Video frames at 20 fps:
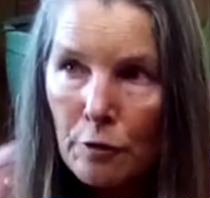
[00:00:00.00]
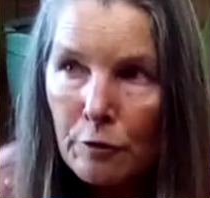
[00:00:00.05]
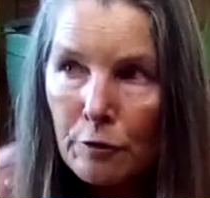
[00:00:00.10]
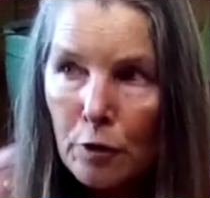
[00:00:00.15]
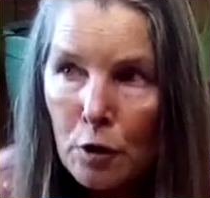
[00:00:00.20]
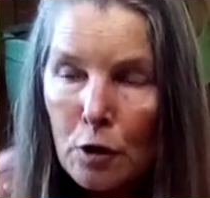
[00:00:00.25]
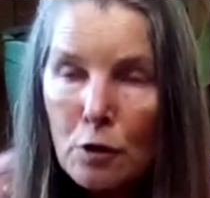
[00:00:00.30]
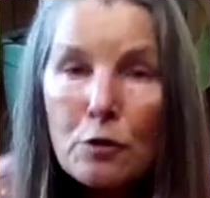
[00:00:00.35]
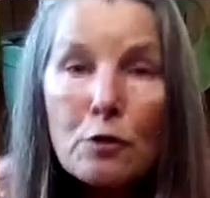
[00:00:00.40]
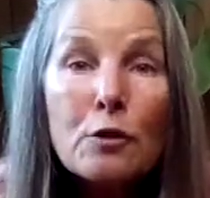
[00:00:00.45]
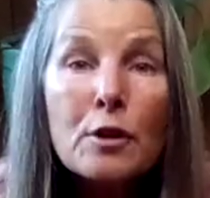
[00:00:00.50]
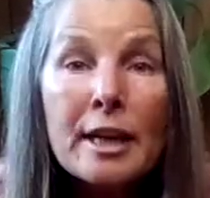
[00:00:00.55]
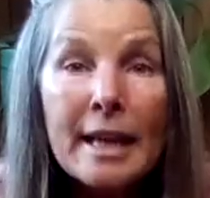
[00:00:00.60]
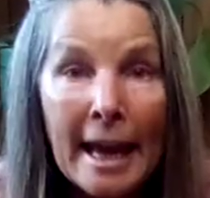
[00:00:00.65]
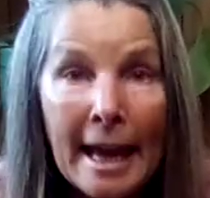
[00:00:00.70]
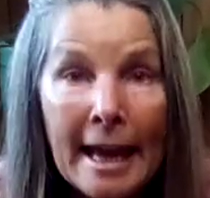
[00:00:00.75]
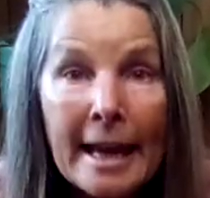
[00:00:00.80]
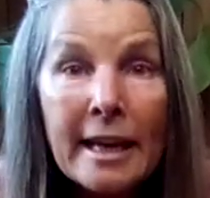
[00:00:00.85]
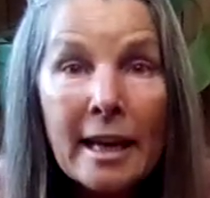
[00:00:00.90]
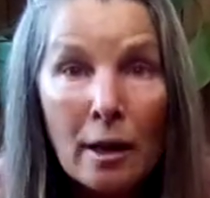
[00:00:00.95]
further
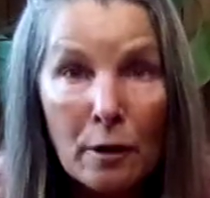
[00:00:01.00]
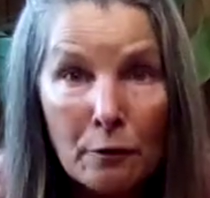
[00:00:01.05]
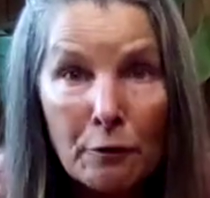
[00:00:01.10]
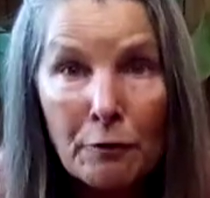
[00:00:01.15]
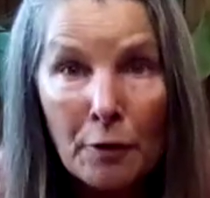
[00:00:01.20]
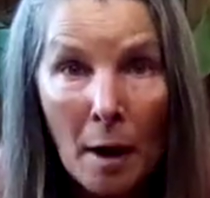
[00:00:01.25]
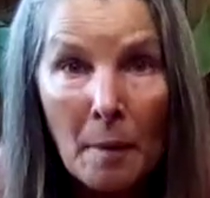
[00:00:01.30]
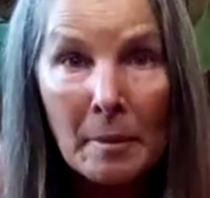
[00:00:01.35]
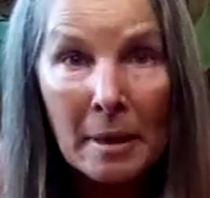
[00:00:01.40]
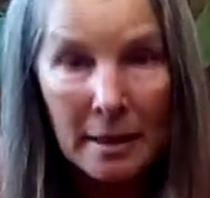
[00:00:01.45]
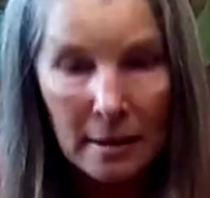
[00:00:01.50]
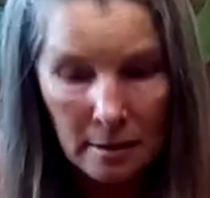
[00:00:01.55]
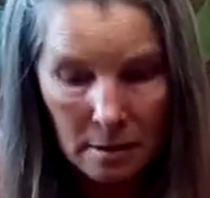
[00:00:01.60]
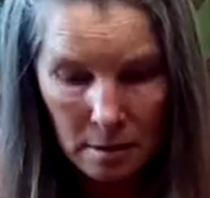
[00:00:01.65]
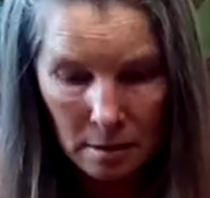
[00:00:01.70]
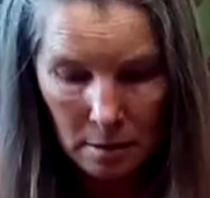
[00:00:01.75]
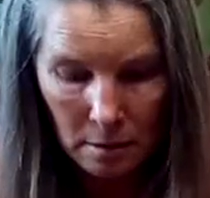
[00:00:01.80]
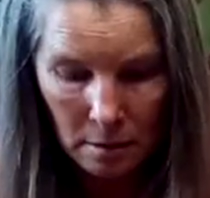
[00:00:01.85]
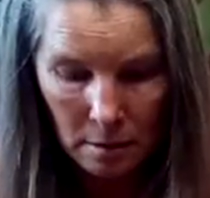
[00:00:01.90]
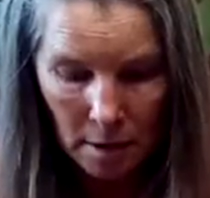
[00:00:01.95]
gaining from
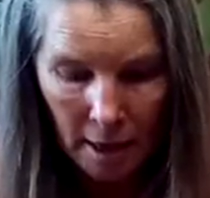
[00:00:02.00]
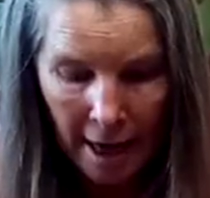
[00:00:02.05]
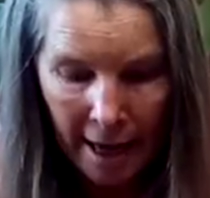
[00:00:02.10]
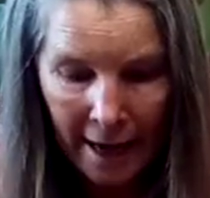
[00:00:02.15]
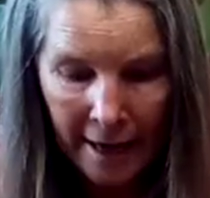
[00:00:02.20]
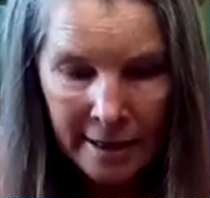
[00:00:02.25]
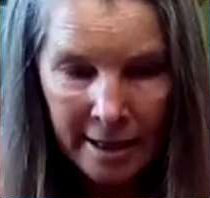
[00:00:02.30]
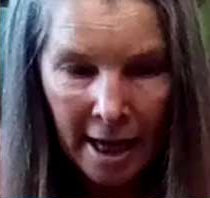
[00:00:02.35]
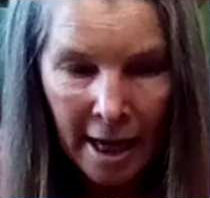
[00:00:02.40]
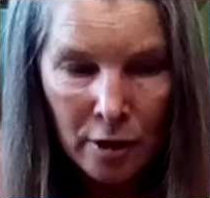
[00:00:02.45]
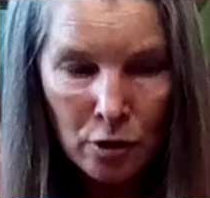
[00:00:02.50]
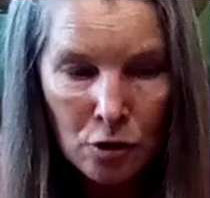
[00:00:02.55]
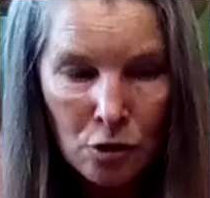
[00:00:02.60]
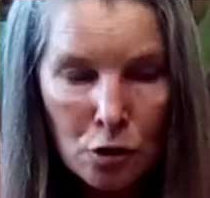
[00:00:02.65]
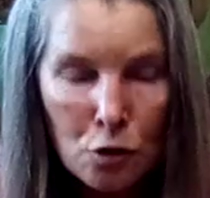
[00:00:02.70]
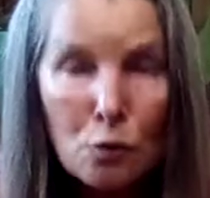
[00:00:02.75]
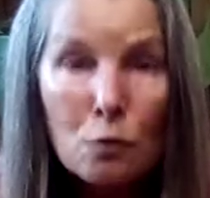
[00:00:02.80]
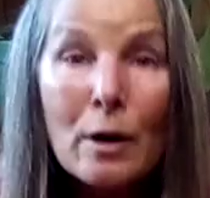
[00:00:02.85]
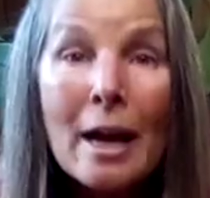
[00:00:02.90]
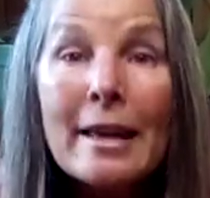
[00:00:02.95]
it and
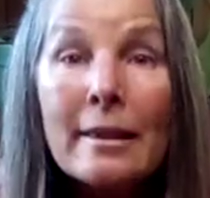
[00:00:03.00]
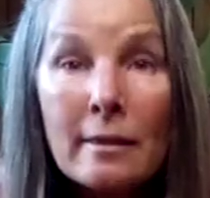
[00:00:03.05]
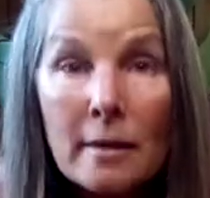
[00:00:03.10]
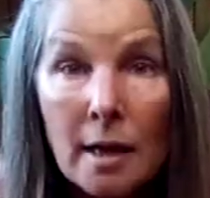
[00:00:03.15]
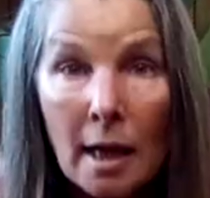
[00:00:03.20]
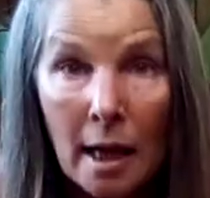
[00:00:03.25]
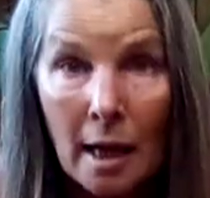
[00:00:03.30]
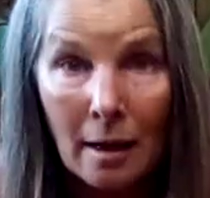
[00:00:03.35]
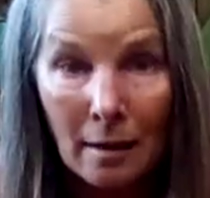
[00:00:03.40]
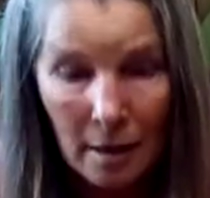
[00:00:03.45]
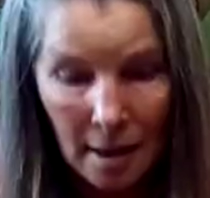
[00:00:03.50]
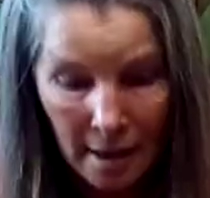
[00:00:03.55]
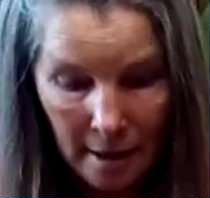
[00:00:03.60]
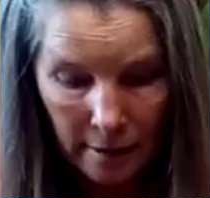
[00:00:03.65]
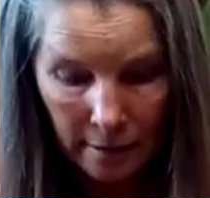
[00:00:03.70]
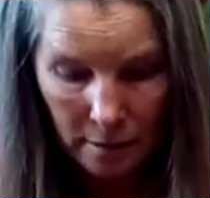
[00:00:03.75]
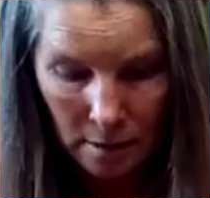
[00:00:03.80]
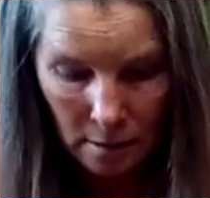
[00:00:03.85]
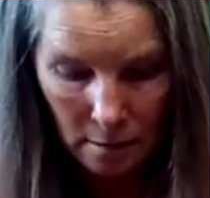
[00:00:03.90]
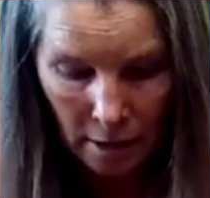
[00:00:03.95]
strengthening
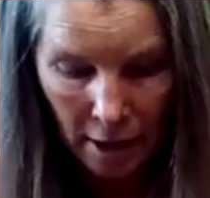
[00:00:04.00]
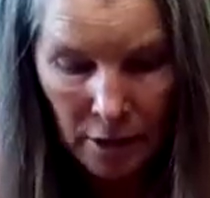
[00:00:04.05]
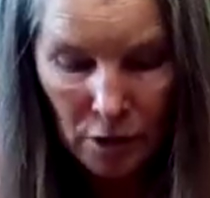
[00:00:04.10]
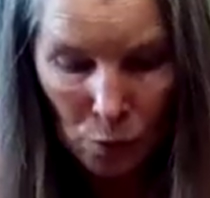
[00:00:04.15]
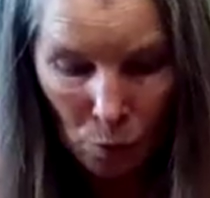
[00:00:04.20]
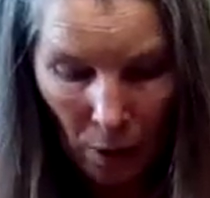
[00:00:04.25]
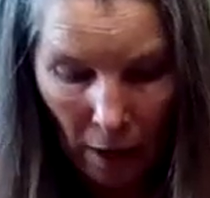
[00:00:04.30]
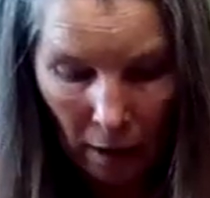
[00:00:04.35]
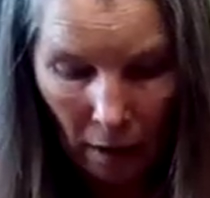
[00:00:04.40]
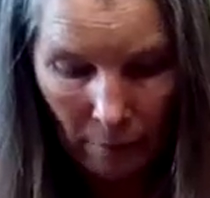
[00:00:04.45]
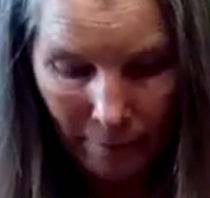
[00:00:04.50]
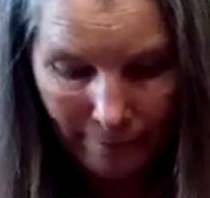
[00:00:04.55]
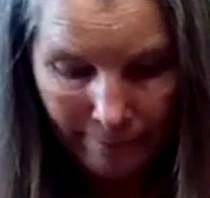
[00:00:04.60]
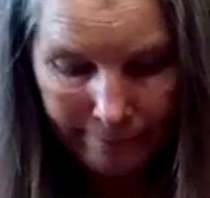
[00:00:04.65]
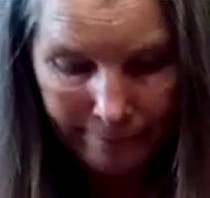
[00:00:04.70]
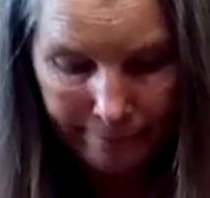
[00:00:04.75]
it as well.